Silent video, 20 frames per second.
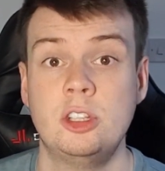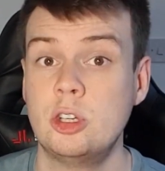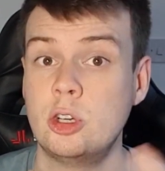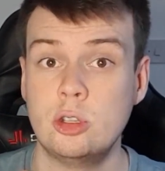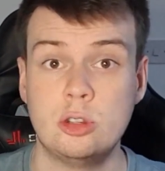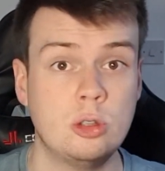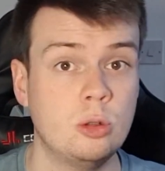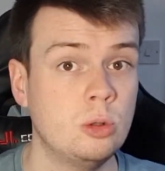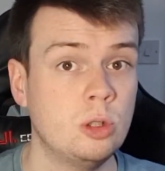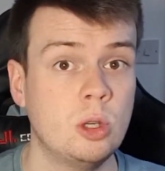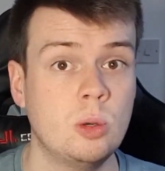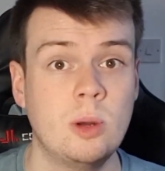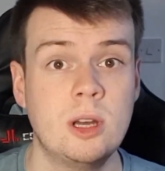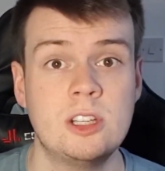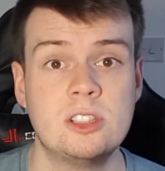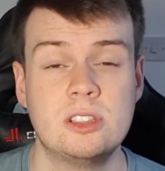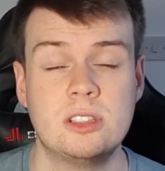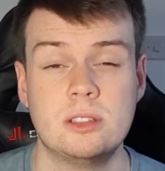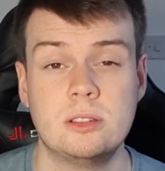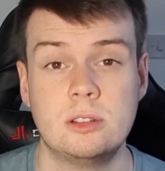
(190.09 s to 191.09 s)
You could do
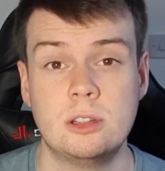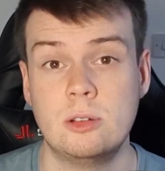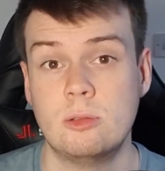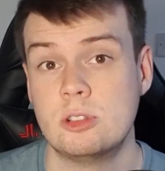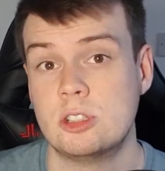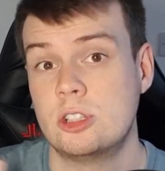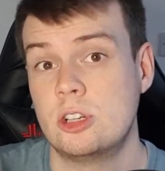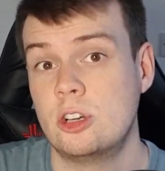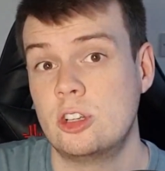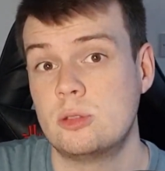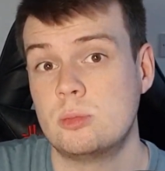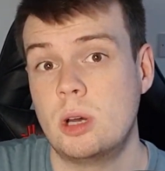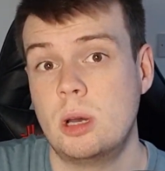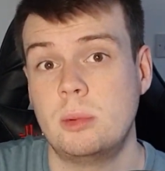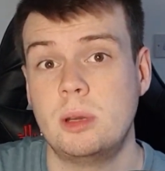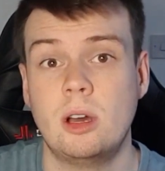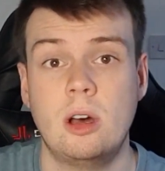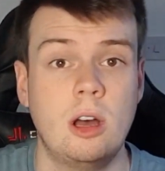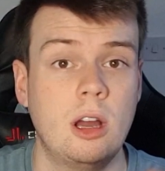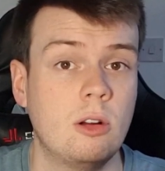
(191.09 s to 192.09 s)
US and the returns might
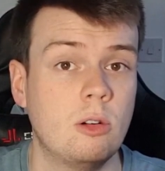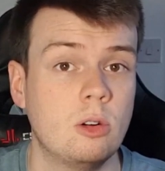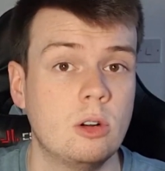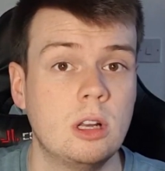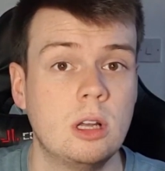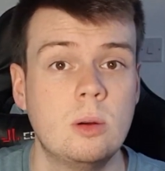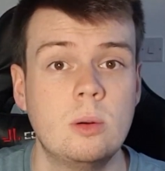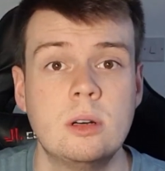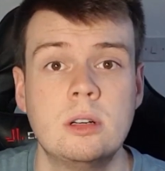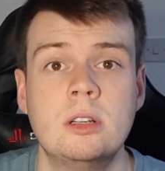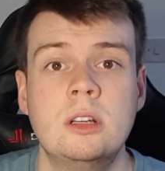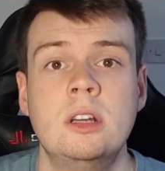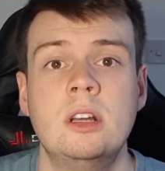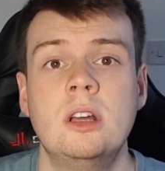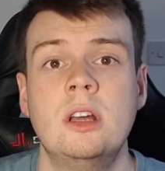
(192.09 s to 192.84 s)
be higher or lower,